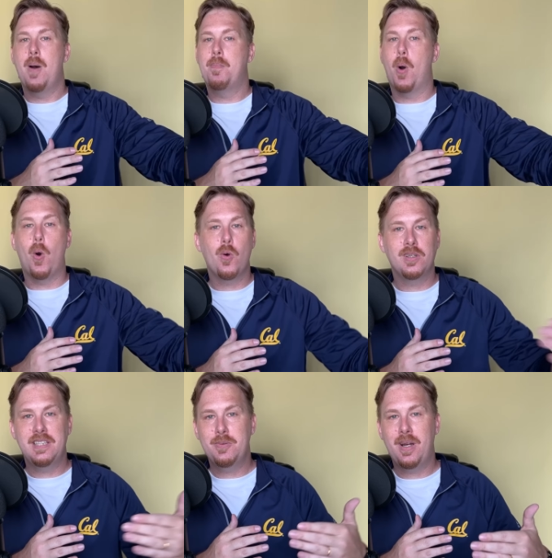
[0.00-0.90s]

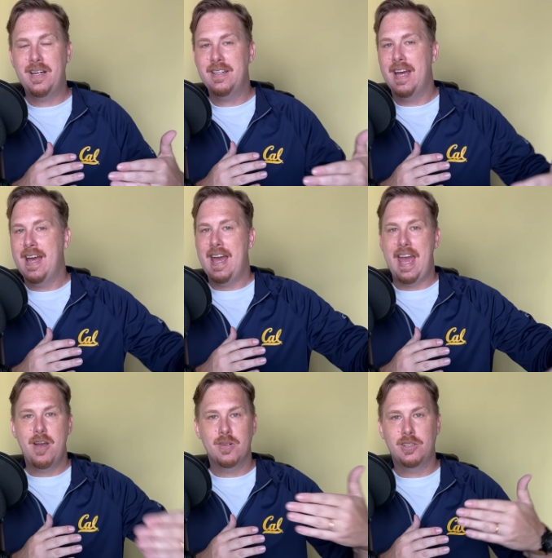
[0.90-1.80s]
poorly run
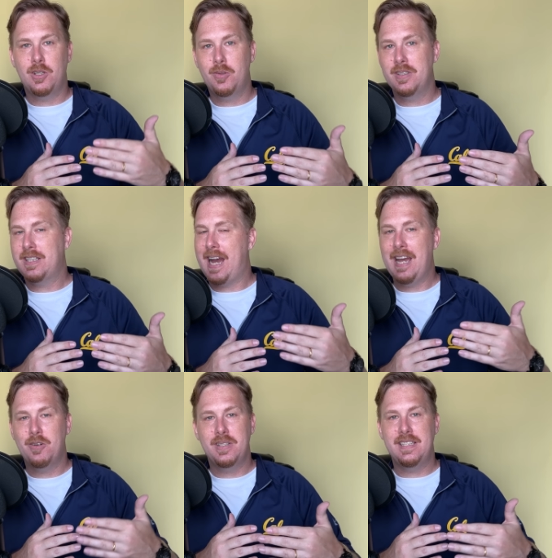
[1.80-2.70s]
Arizona
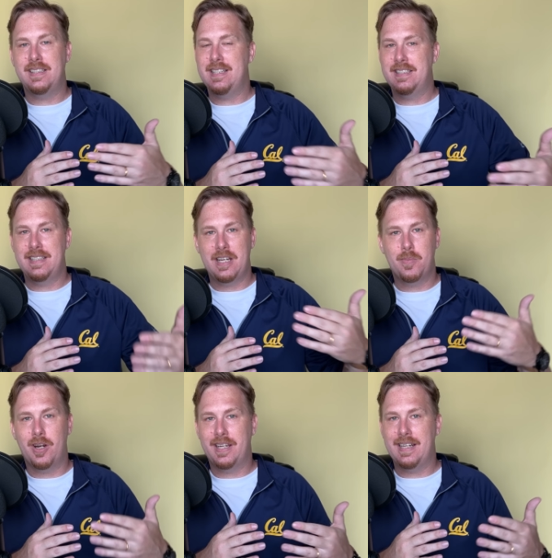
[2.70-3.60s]
Coyotes into their
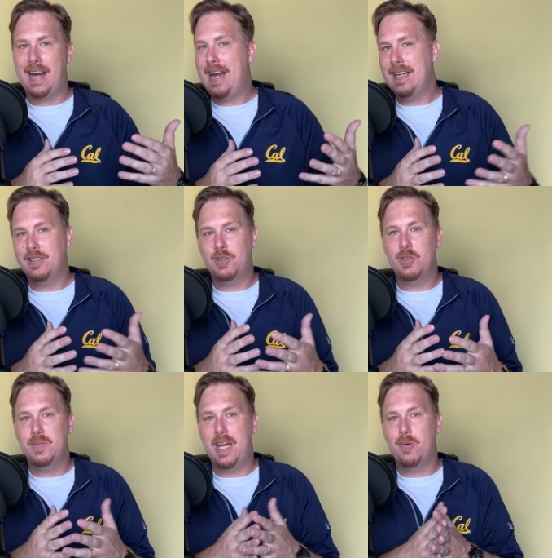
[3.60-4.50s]
market, I
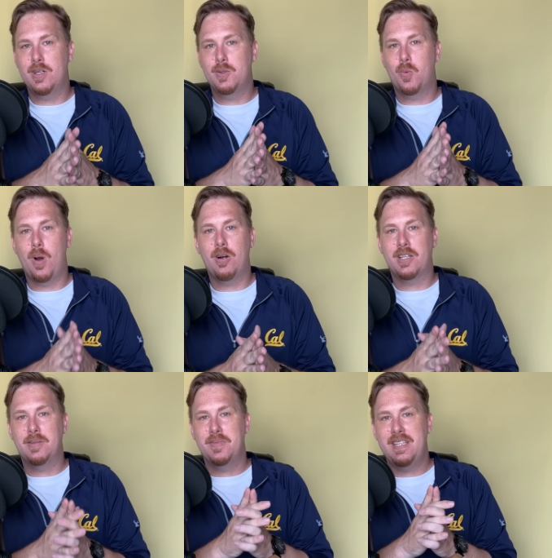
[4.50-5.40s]
assume they would welcome